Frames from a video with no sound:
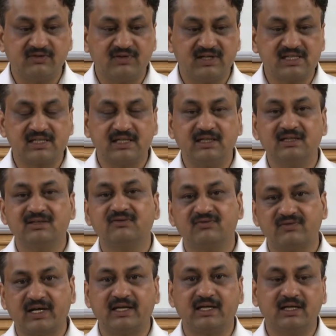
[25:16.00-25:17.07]
phase and
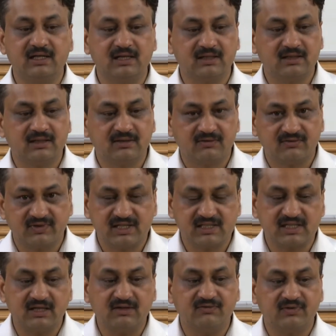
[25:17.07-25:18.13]
final phase
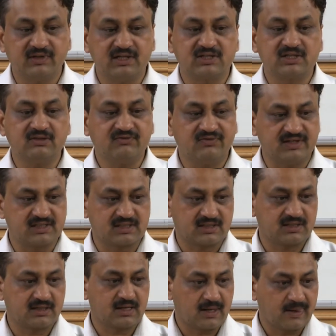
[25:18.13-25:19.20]
or finishing phase.
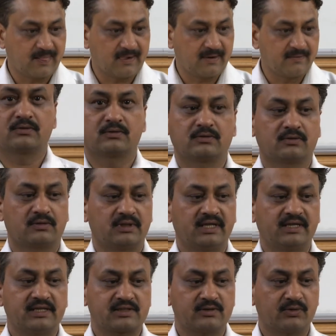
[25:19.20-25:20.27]

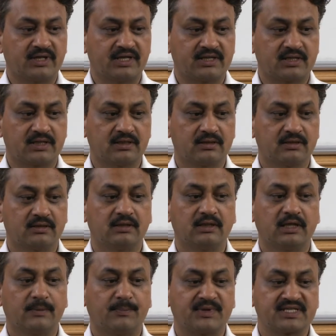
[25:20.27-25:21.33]
Let us look at
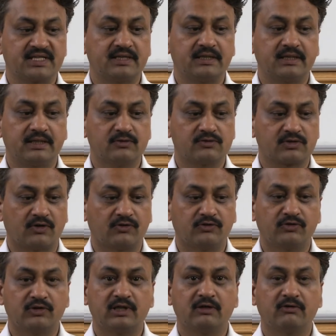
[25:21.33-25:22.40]
representative
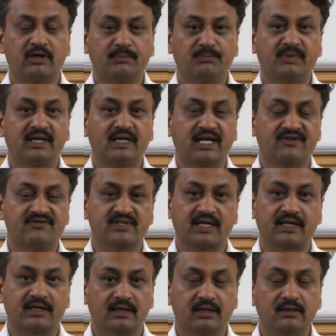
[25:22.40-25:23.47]
software development life
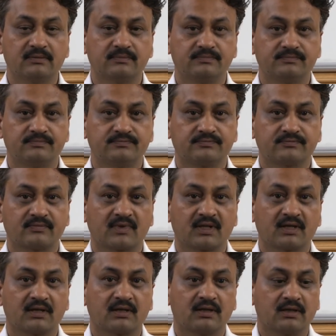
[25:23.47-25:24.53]
cycle.
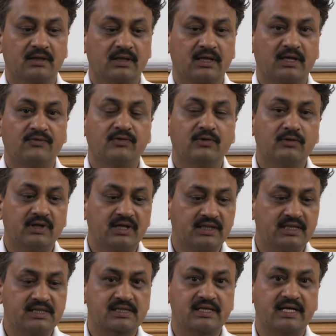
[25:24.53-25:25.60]
If you look at
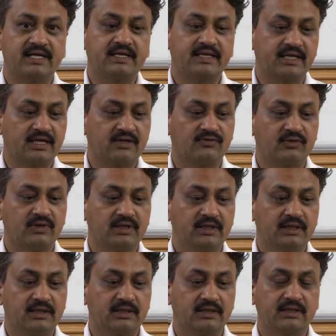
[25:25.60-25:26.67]
this slide carefully,
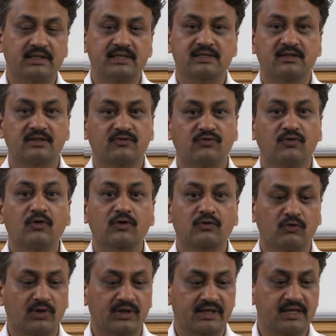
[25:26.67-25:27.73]
it has got 4
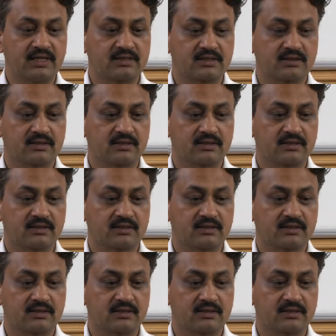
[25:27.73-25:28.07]
quadrants.